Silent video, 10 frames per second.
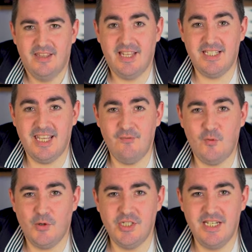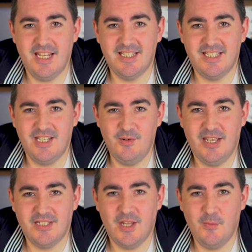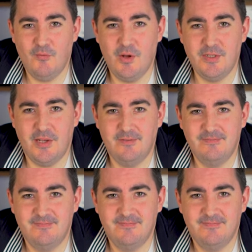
Thanks again for watching and see you next time on Roto.